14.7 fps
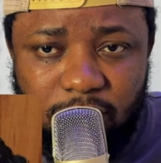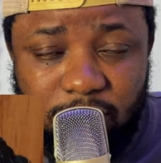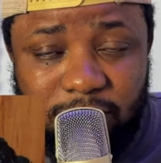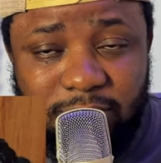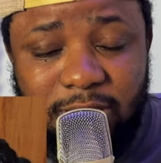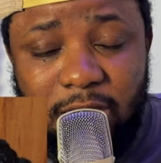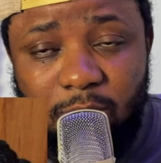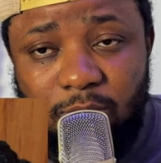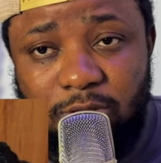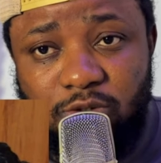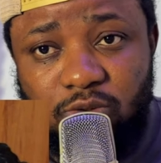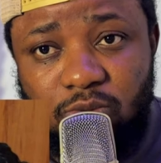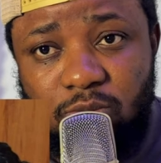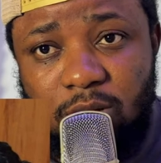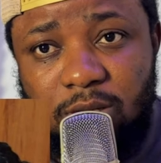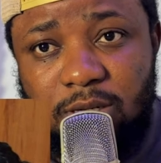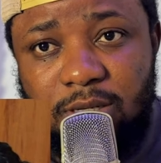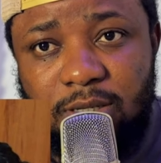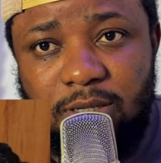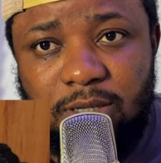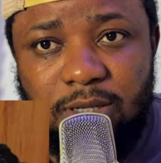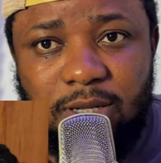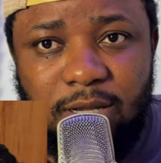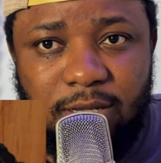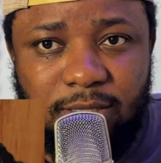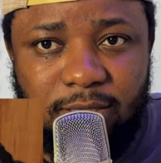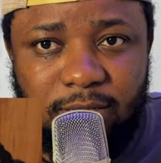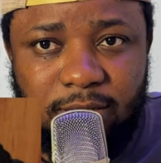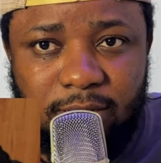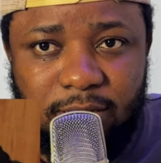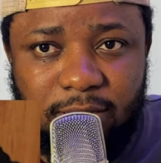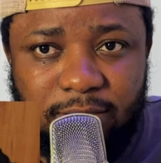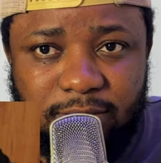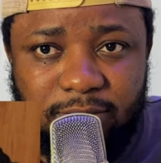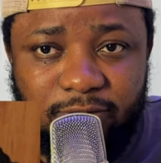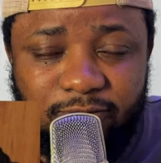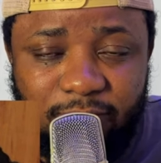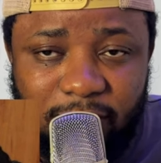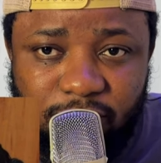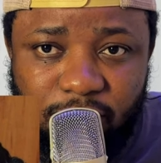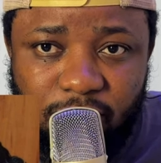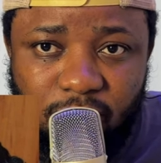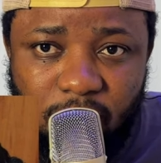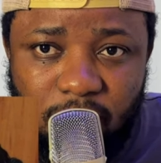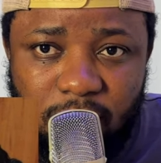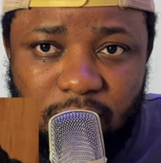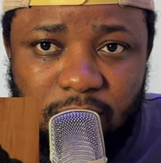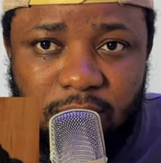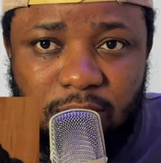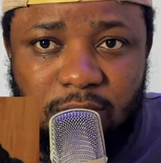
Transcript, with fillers: this guy went to work, and uh, it's a factory work,